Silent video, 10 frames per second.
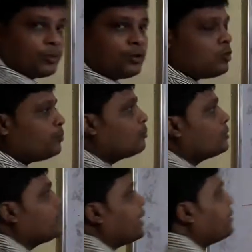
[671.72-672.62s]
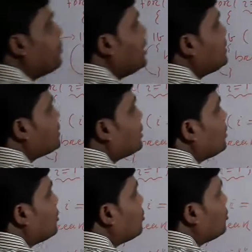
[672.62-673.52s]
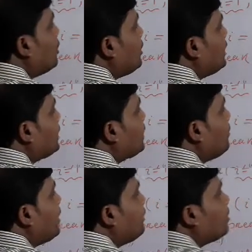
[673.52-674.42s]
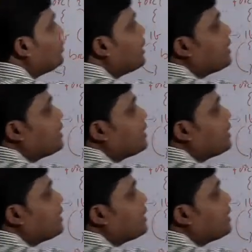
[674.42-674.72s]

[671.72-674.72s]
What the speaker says: of the loop. That means to the increment or